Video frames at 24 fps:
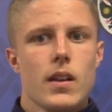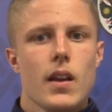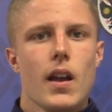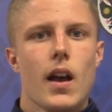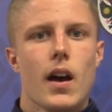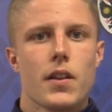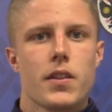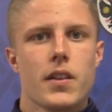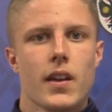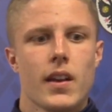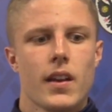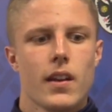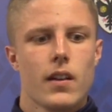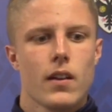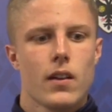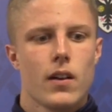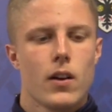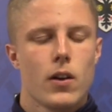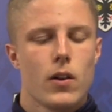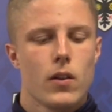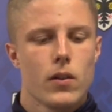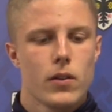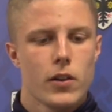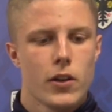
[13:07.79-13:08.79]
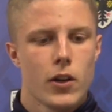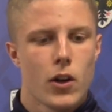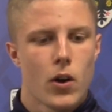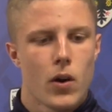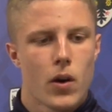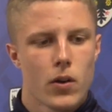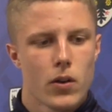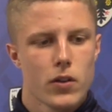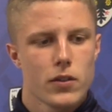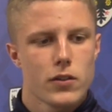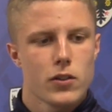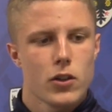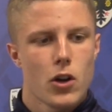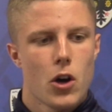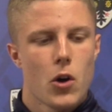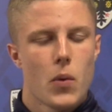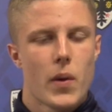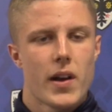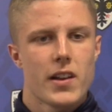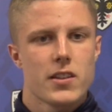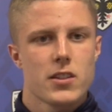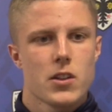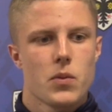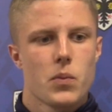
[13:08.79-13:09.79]
Yeah, I think I'll look to go
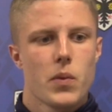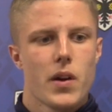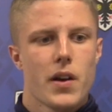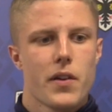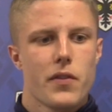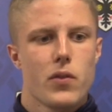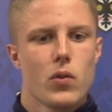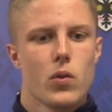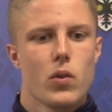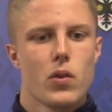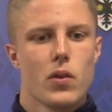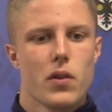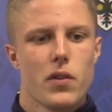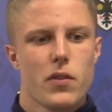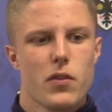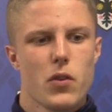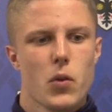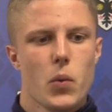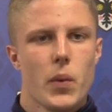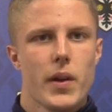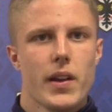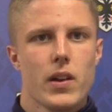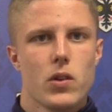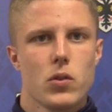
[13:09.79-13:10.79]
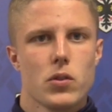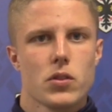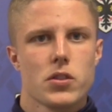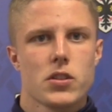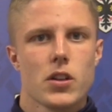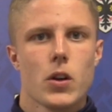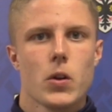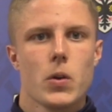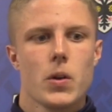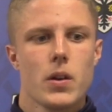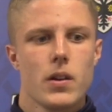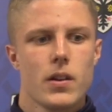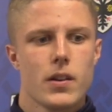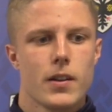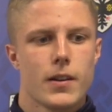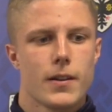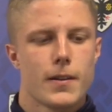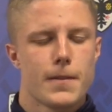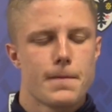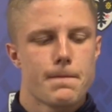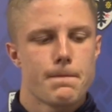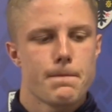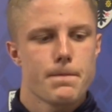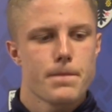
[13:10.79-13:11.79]
away somewhere for a week or so,
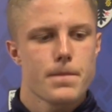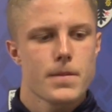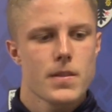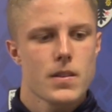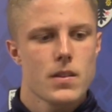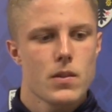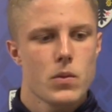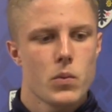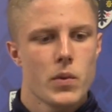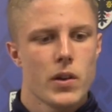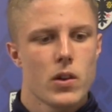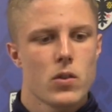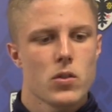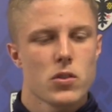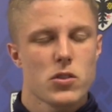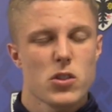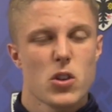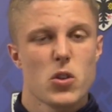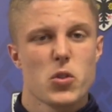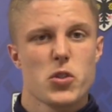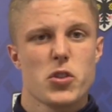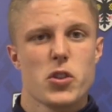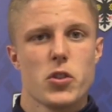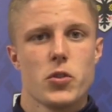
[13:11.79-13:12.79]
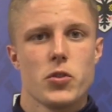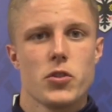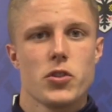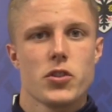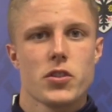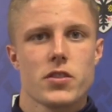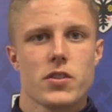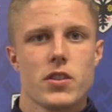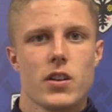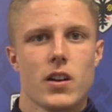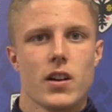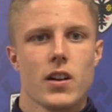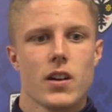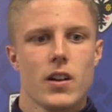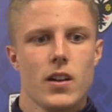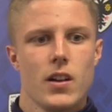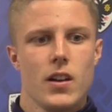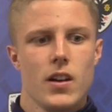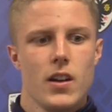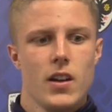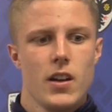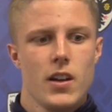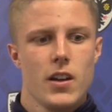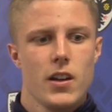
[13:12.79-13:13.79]
soon, just to,
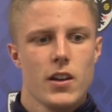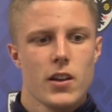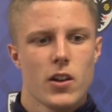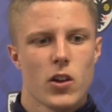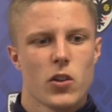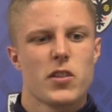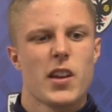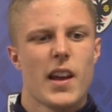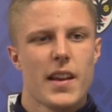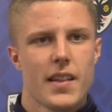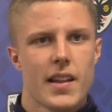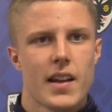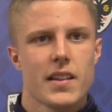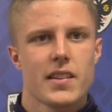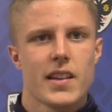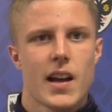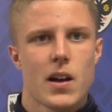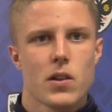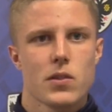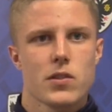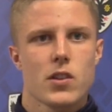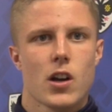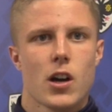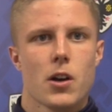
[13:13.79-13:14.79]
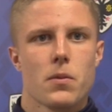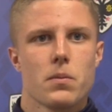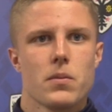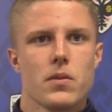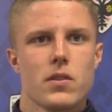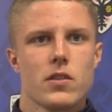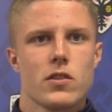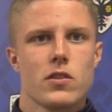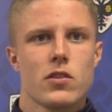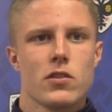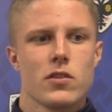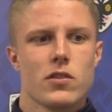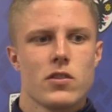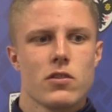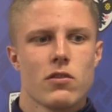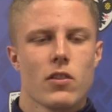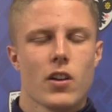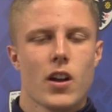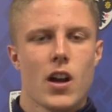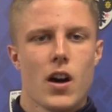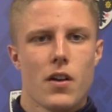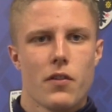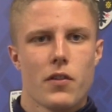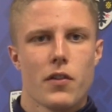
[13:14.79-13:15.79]
you know, take that downtime to
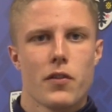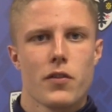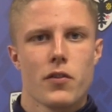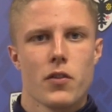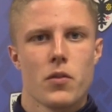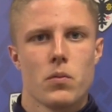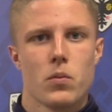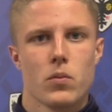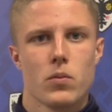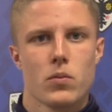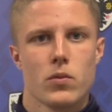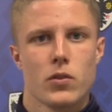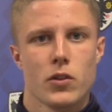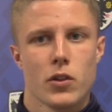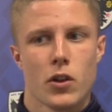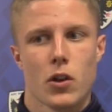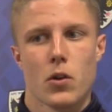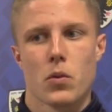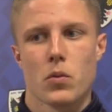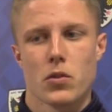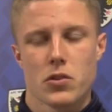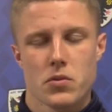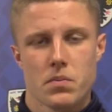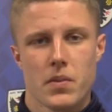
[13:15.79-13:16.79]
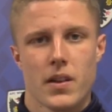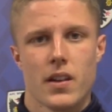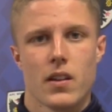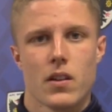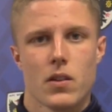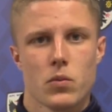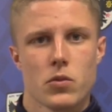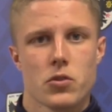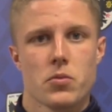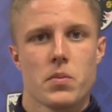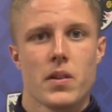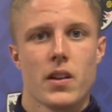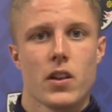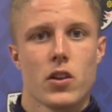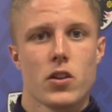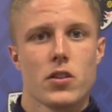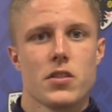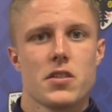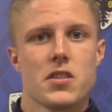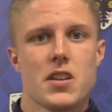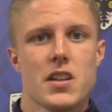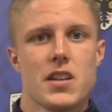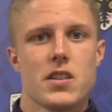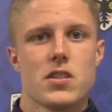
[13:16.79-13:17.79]
recover from, you know, what's been a
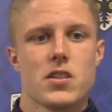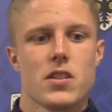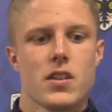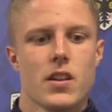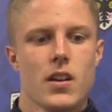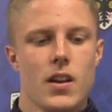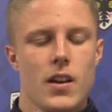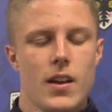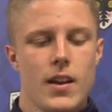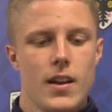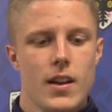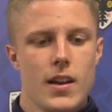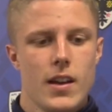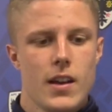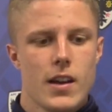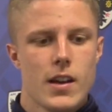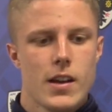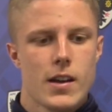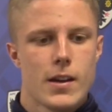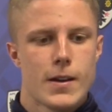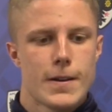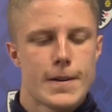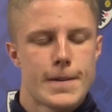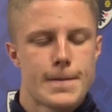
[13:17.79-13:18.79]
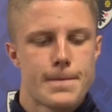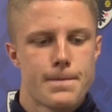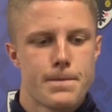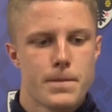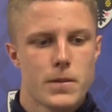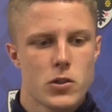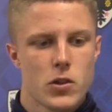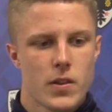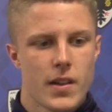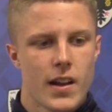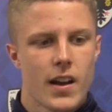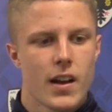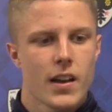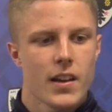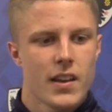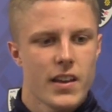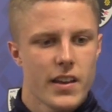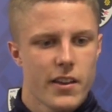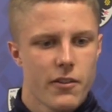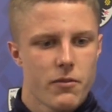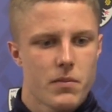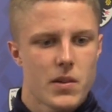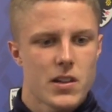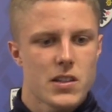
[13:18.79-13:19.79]
good season. So then I can
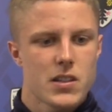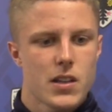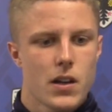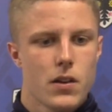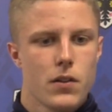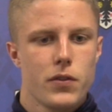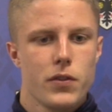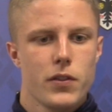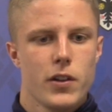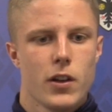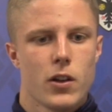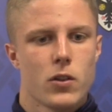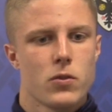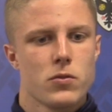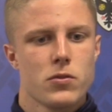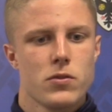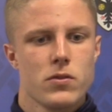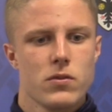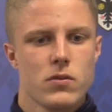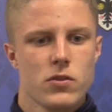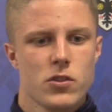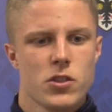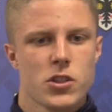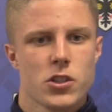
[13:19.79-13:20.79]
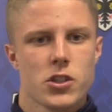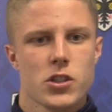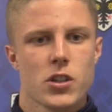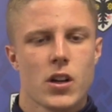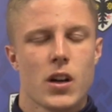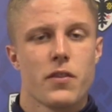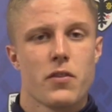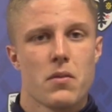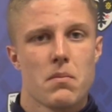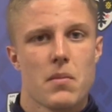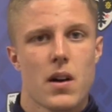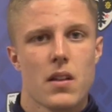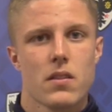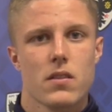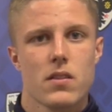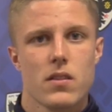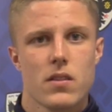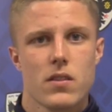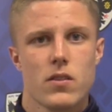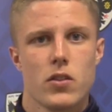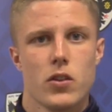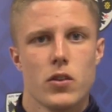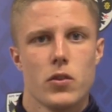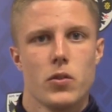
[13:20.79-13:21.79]
give myself, you know, just shy of a
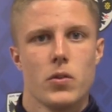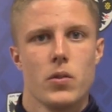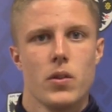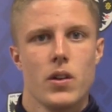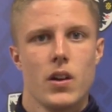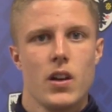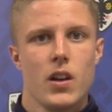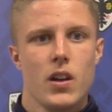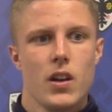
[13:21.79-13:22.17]
month to